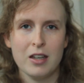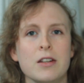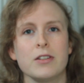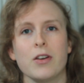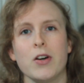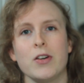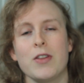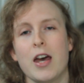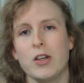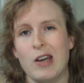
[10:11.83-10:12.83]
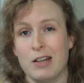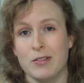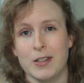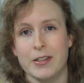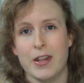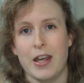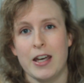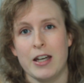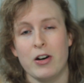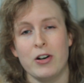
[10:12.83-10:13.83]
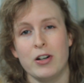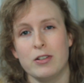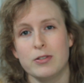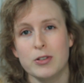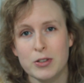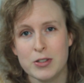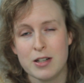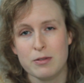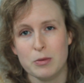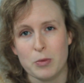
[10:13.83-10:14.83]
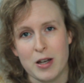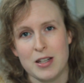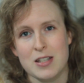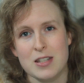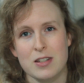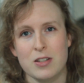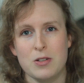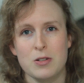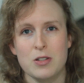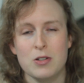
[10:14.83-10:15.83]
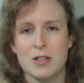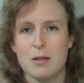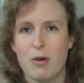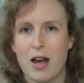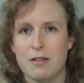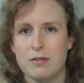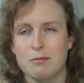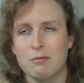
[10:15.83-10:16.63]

So there you have it. There are 4 different ways that you can use the breath